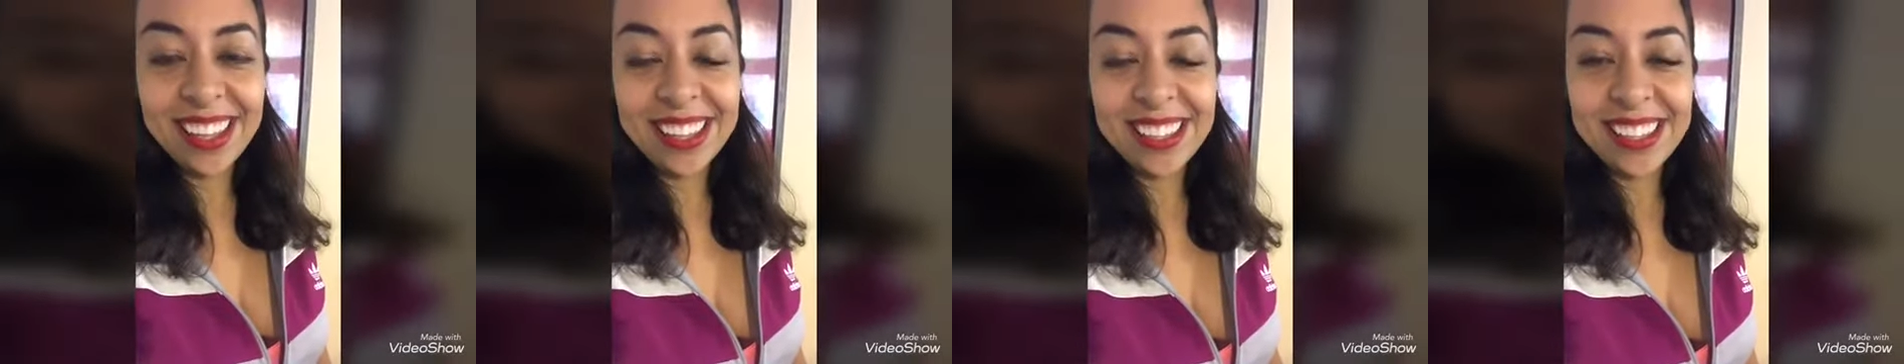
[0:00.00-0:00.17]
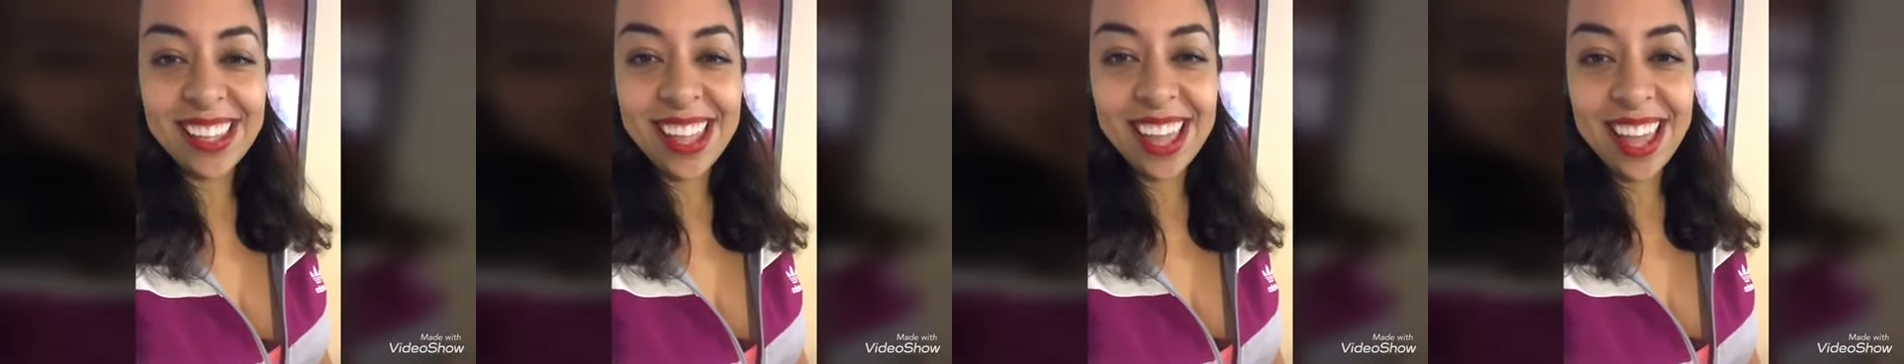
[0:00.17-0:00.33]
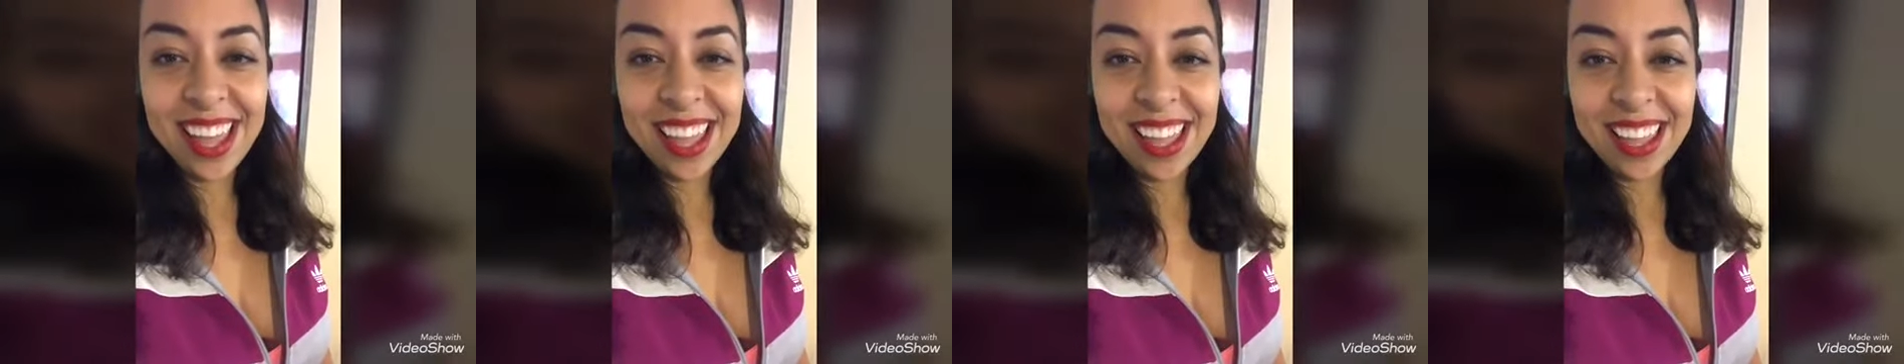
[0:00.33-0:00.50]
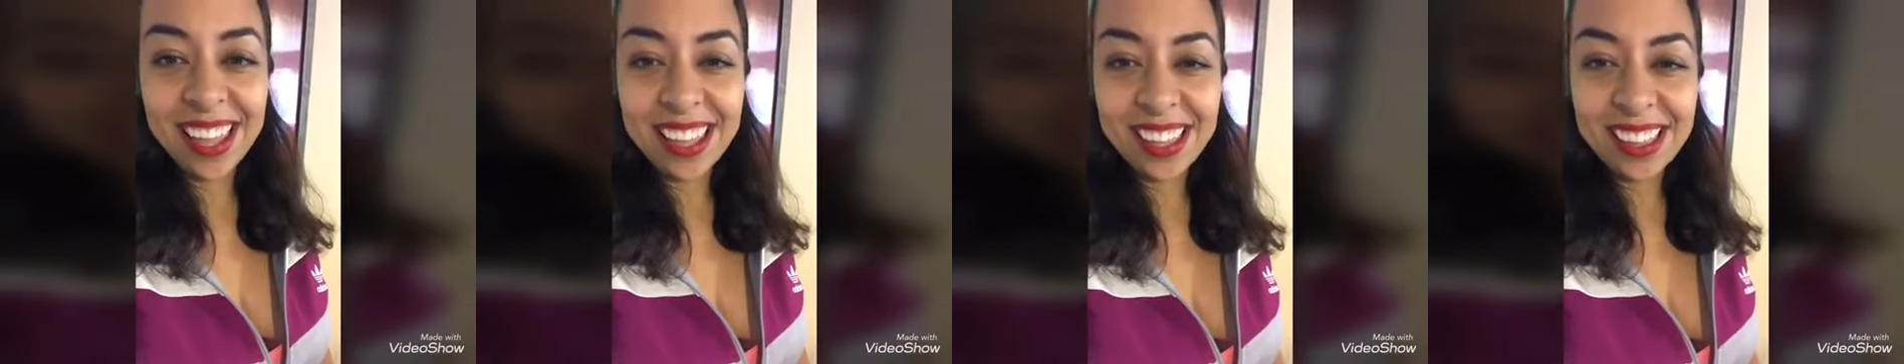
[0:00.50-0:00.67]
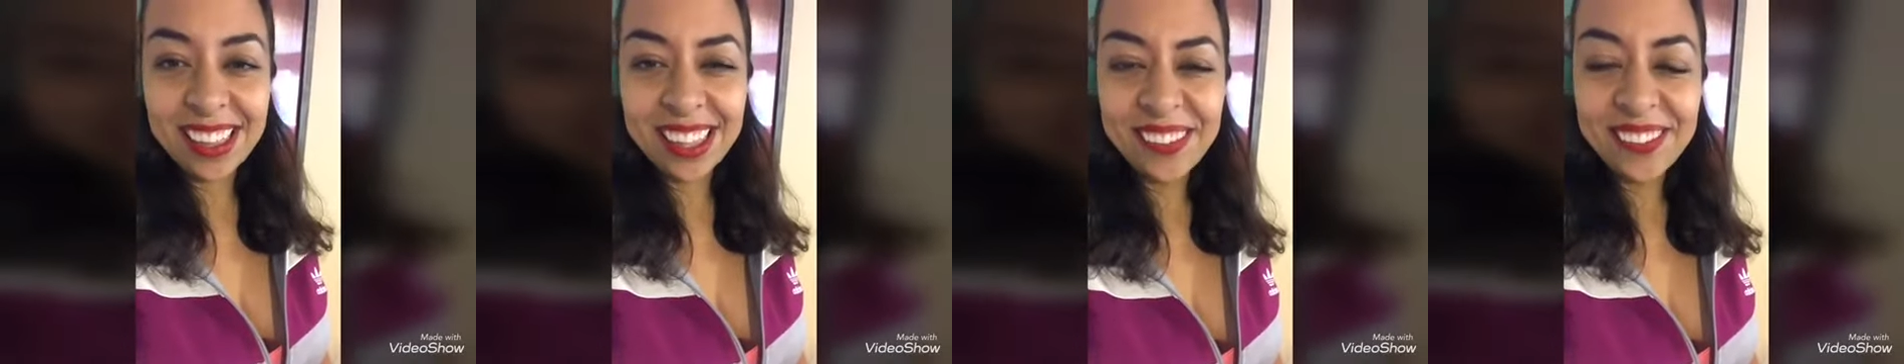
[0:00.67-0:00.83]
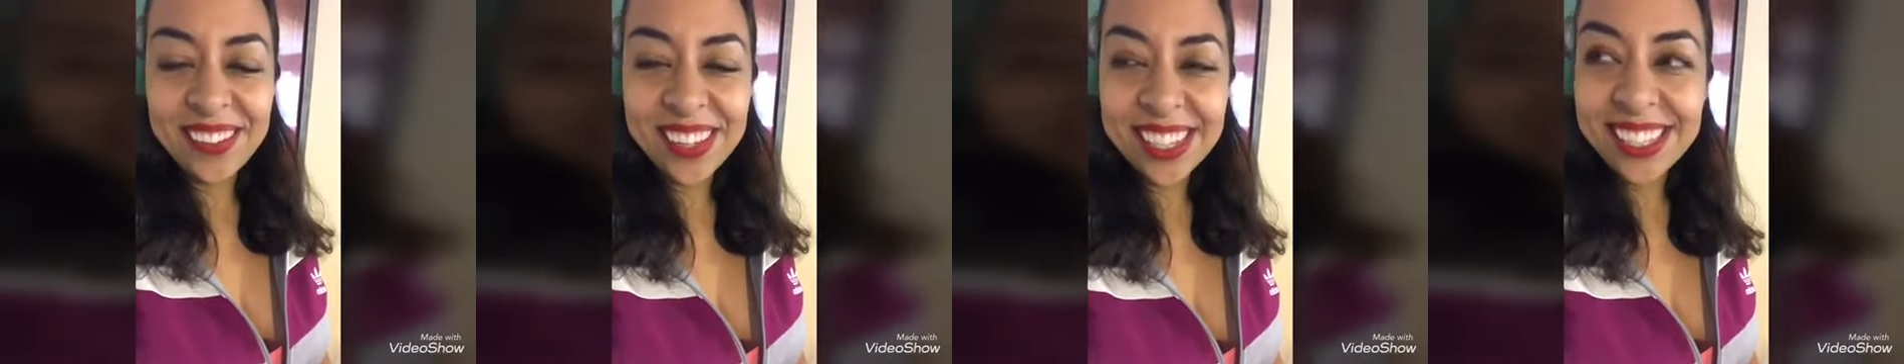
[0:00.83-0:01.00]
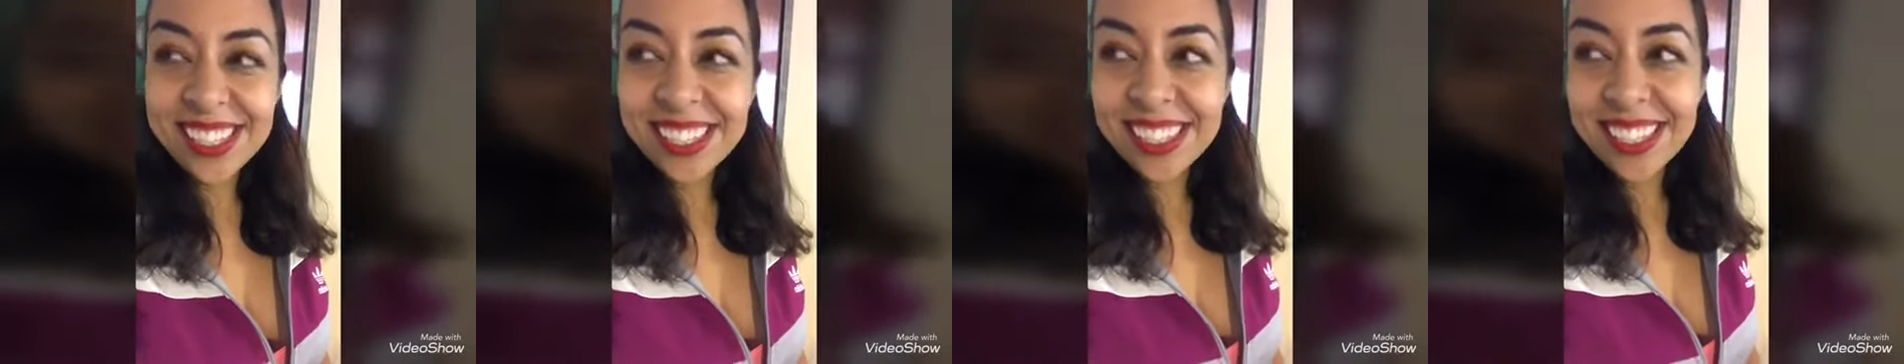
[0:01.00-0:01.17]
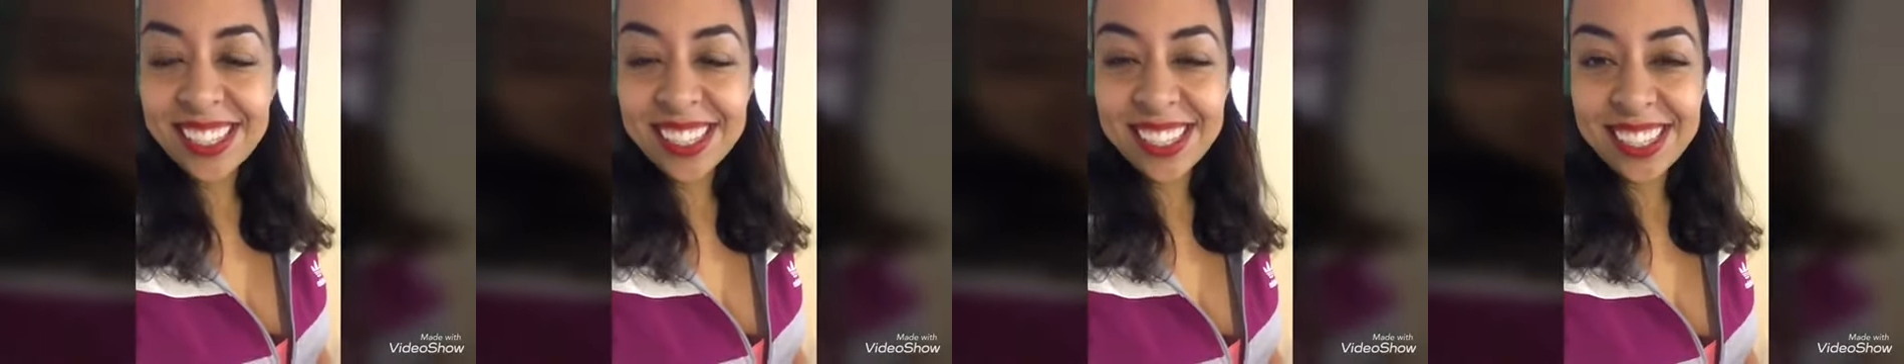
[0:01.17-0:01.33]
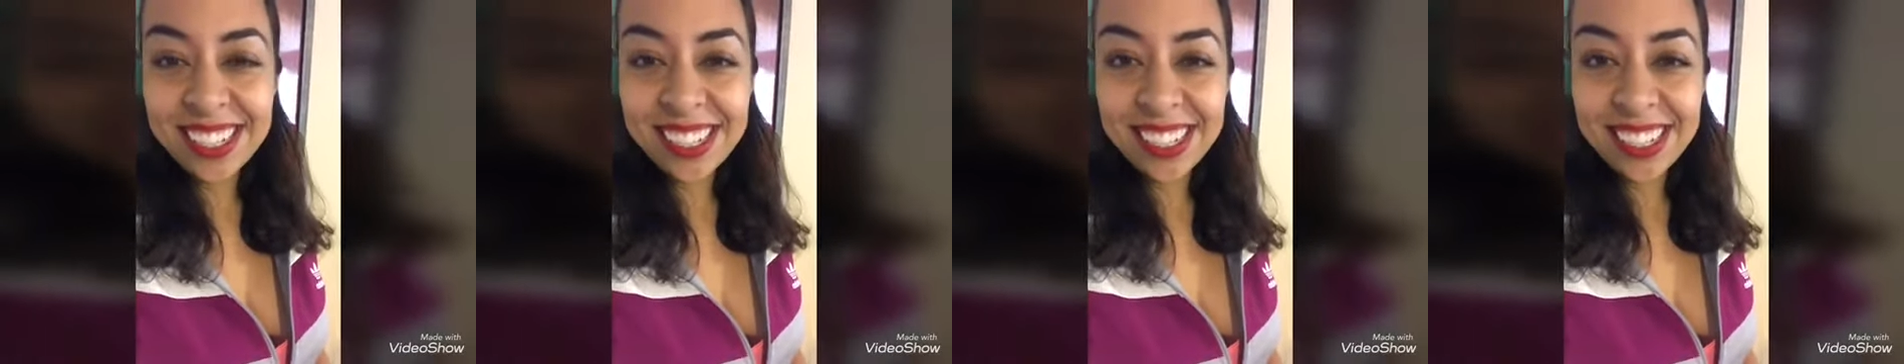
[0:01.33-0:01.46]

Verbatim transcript: It's like, let me just